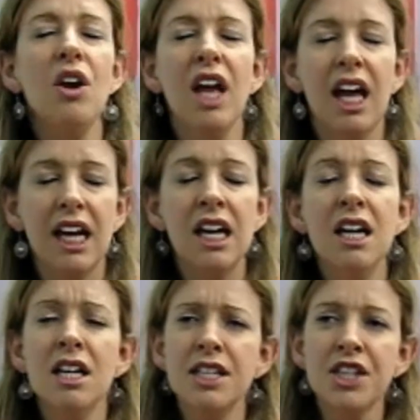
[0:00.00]
Okay,
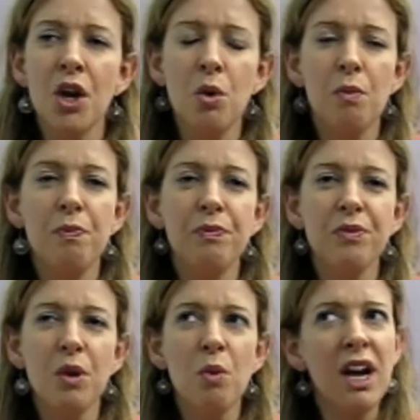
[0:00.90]
so
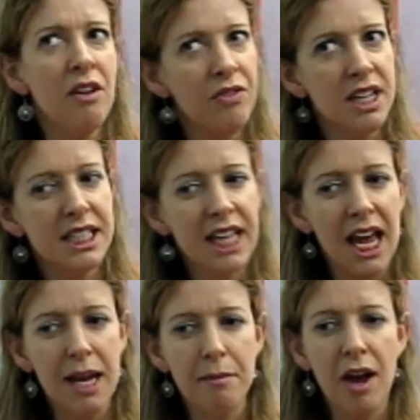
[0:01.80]
when I first
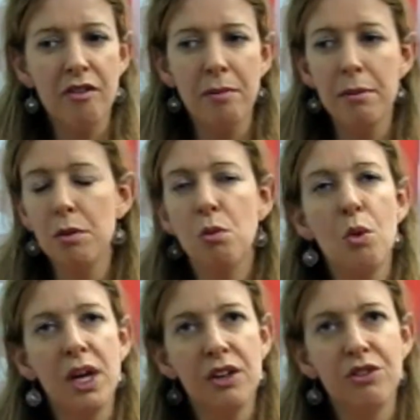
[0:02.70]
came, I remember
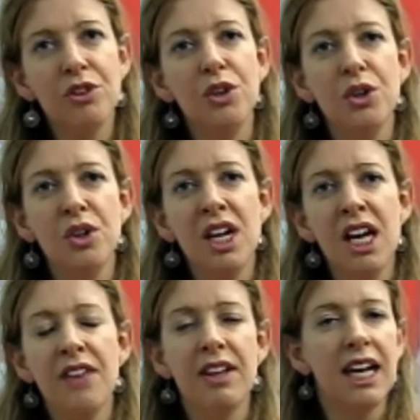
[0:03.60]
walking through
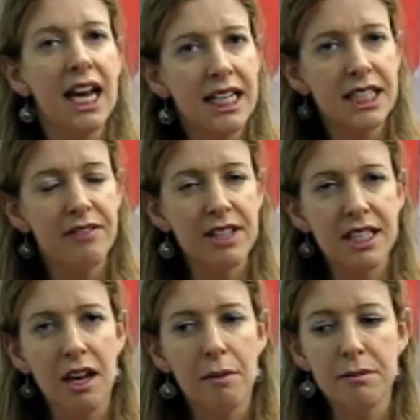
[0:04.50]
the lanes of the
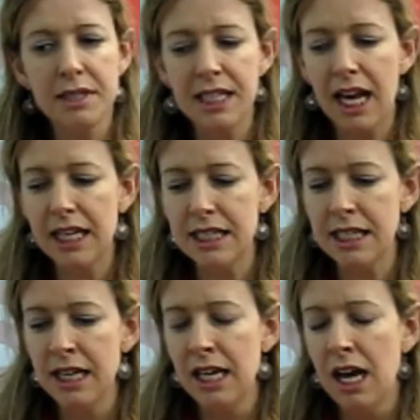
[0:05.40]
slums and
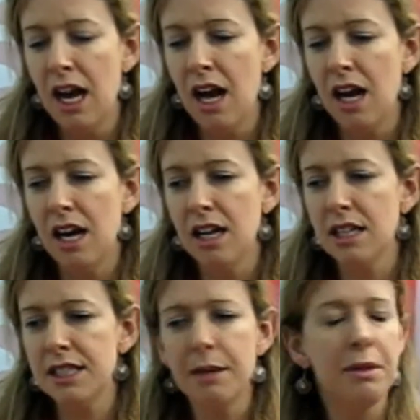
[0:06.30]

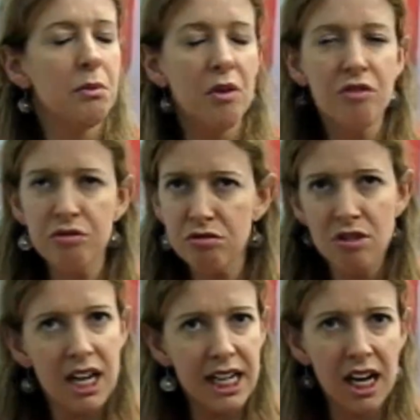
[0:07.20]
some of them were
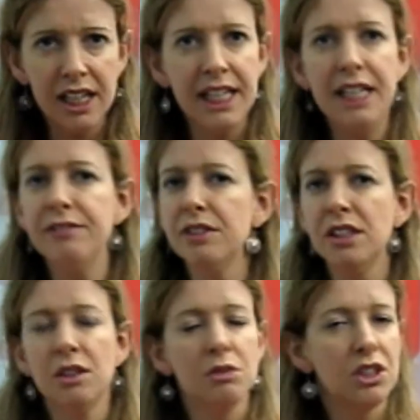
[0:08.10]
really
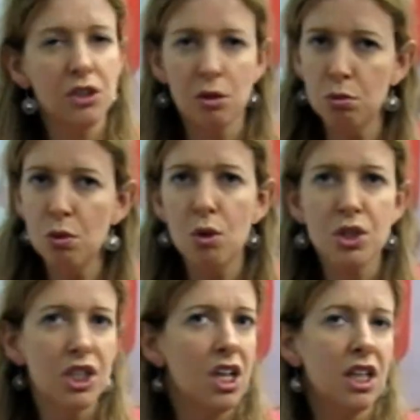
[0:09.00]
uneven, there was no
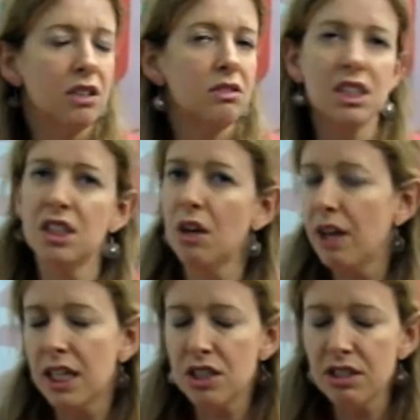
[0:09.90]
water, there was no
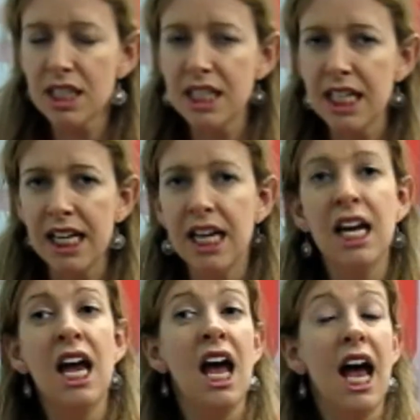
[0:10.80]
electricity,
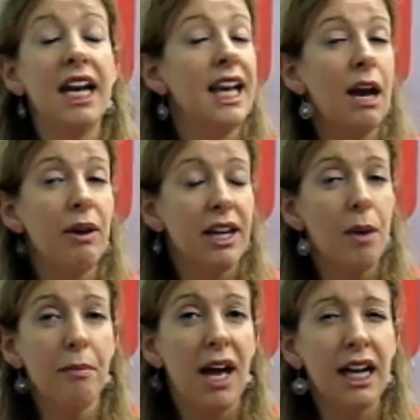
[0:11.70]
and now I
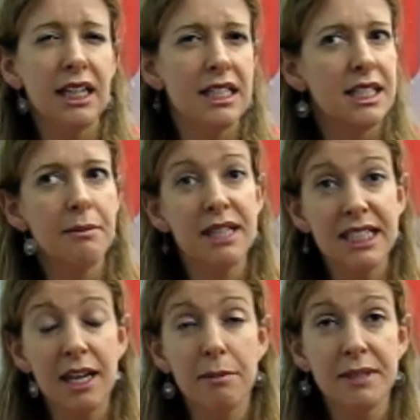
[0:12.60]
come back and some of the
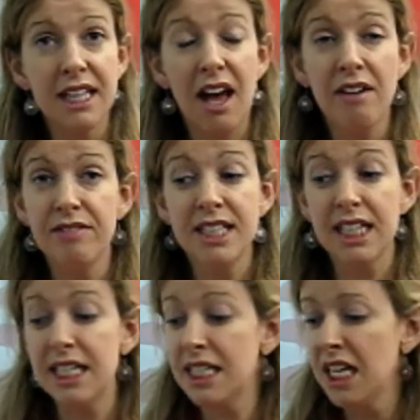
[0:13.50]
slums that I
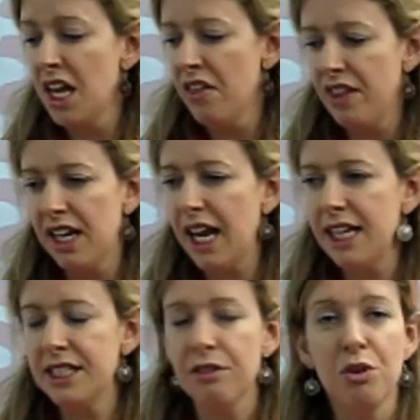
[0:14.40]
visit, the
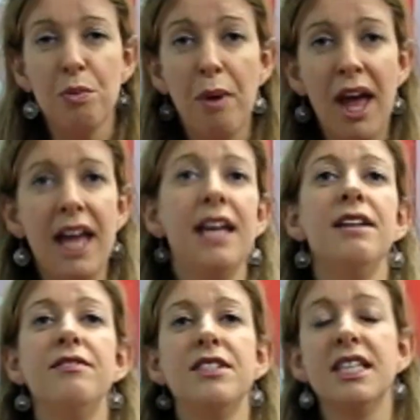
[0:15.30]
lanes are all
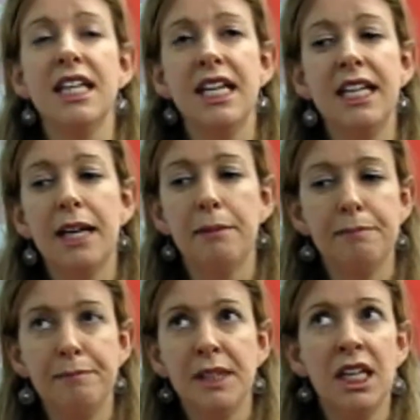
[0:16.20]
paved,
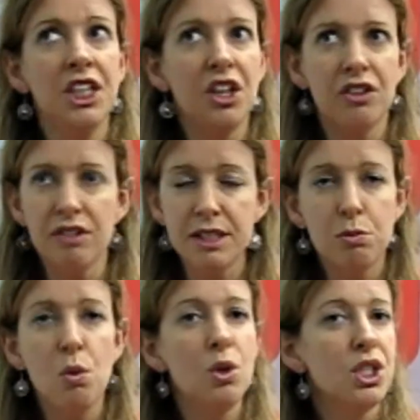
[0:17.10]
there is
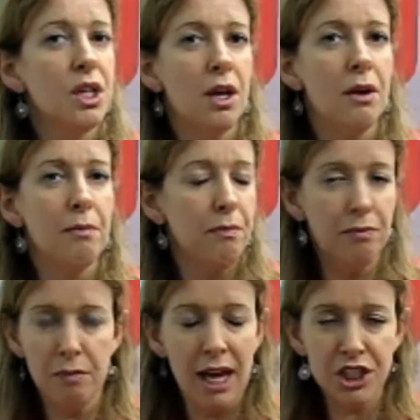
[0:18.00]
water,
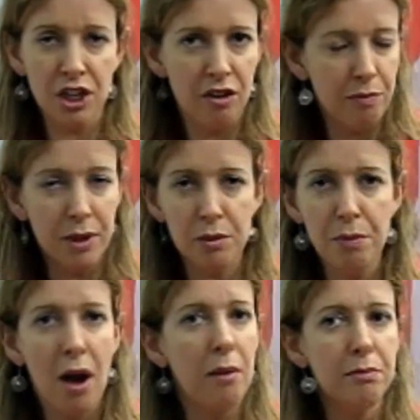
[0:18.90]
Asha have built
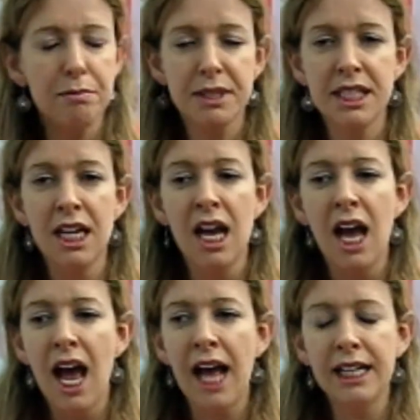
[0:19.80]
pumps,
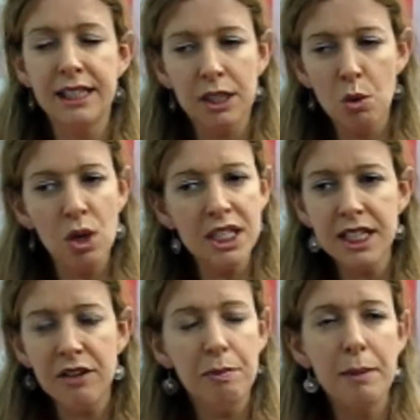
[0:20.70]
and the
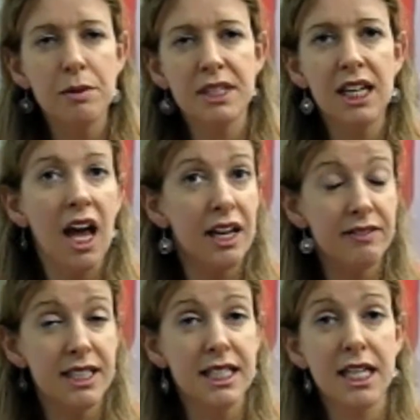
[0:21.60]
quality of people's
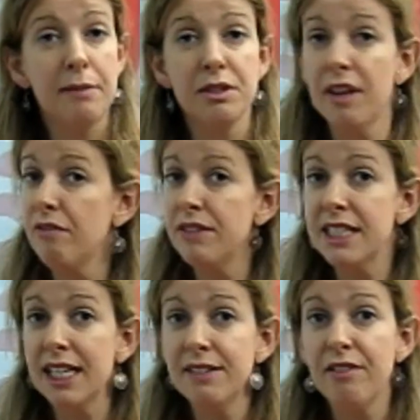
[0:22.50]
lives in terms of their
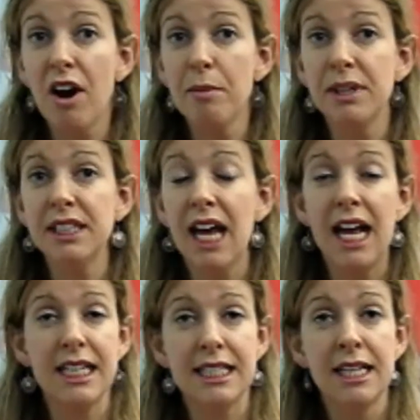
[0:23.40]
physical environment
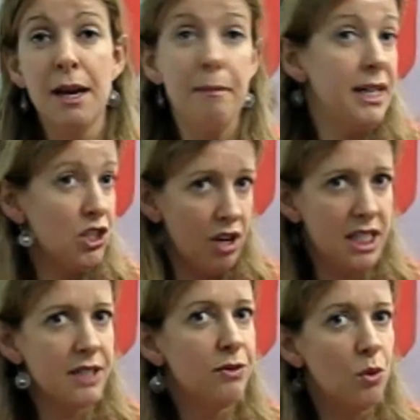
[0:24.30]
has been
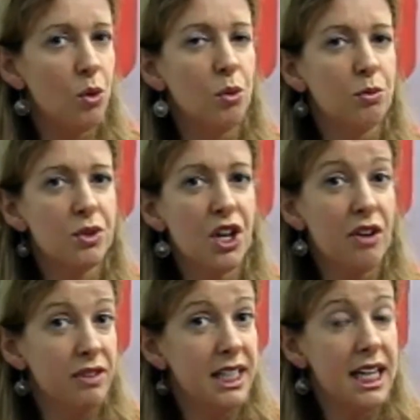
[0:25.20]
transformed
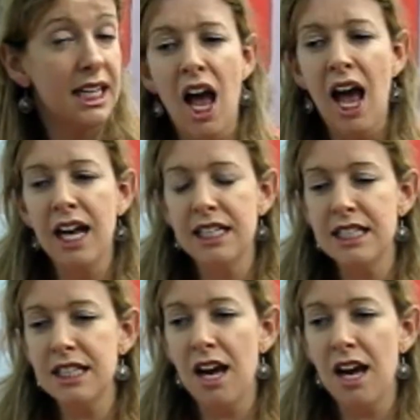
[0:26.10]
over the years. And